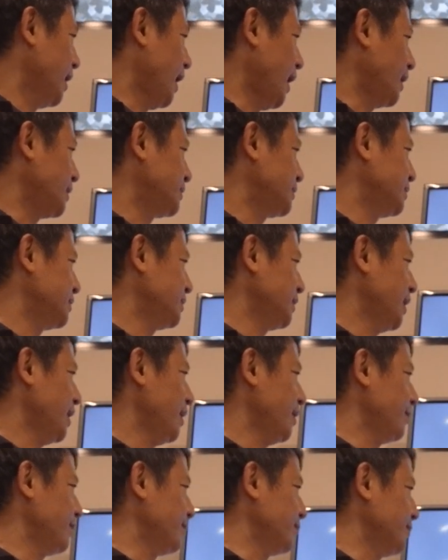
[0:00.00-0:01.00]

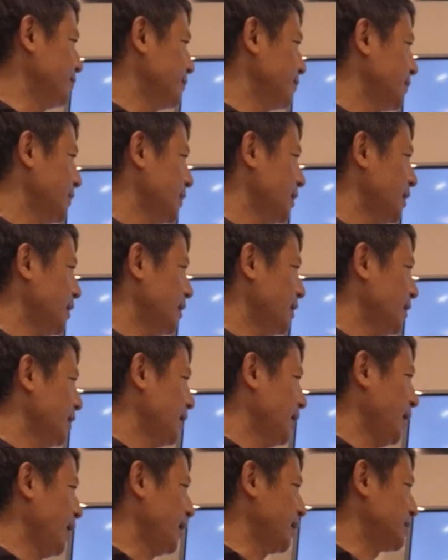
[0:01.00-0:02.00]
ITM
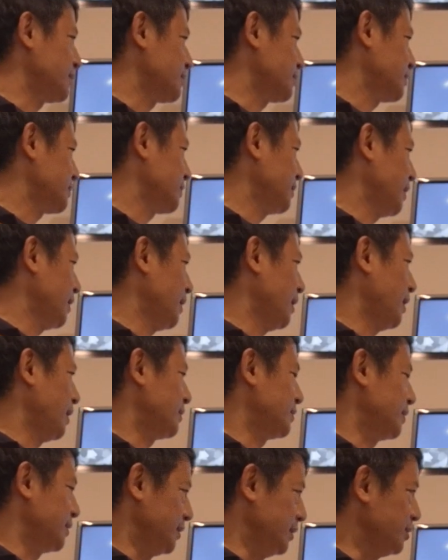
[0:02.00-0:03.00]
has
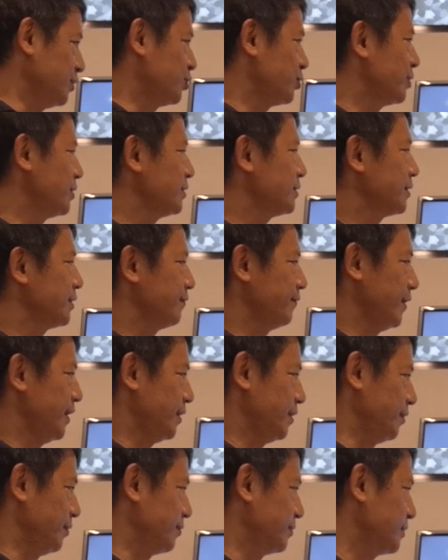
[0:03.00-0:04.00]
the intrinsic
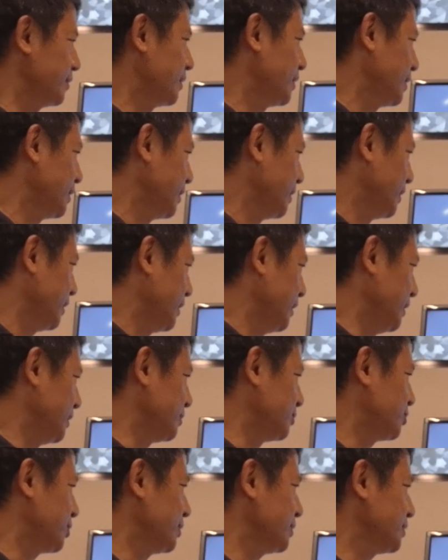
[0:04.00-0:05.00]
value.
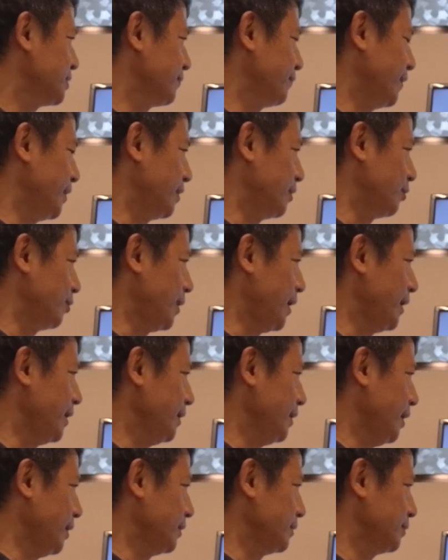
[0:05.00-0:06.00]
Intrinsic value,
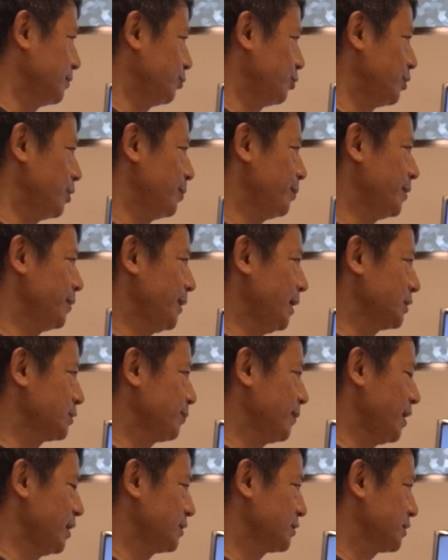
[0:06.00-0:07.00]
right? You remember
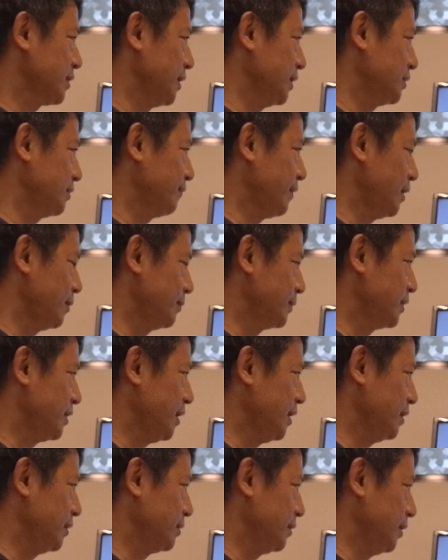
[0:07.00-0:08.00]
S minus K divided
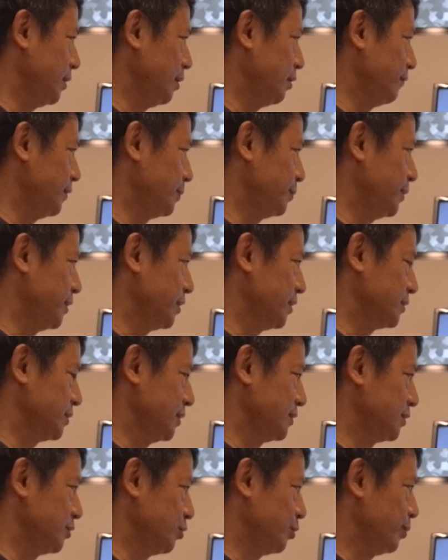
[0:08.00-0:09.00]
by K always bigger
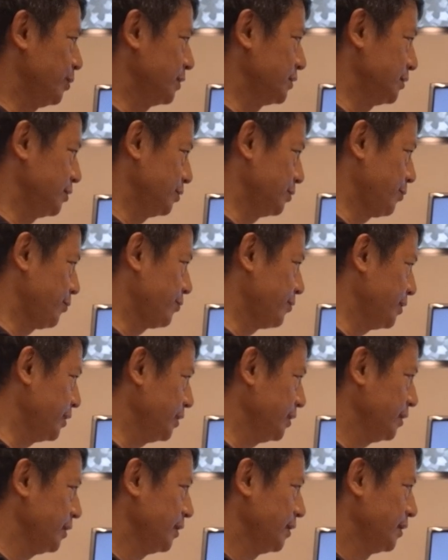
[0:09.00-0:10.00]
than
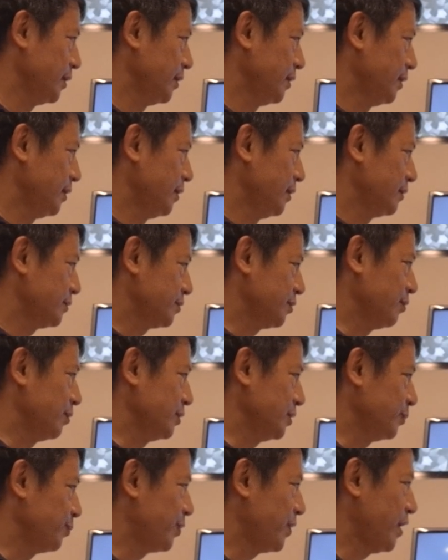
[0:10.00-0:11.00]
0.03. So
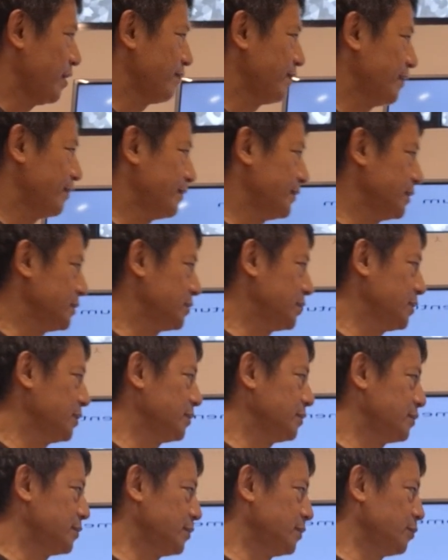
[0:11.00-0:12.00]
implied
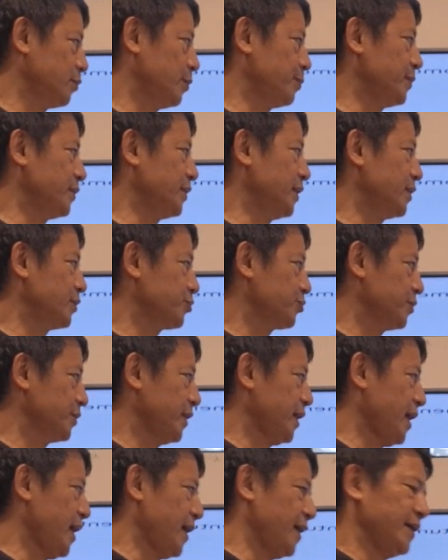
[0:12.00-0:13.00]
volatility will be
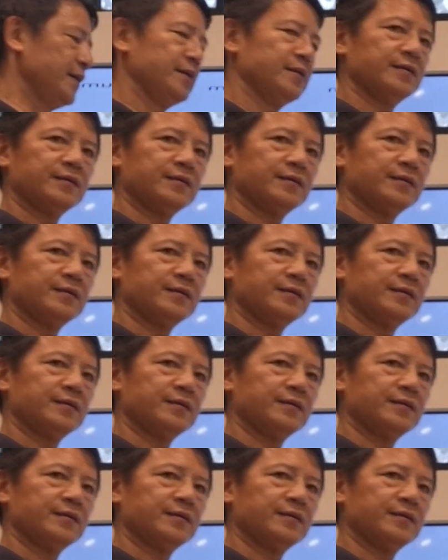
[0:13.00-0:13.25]
naturally high.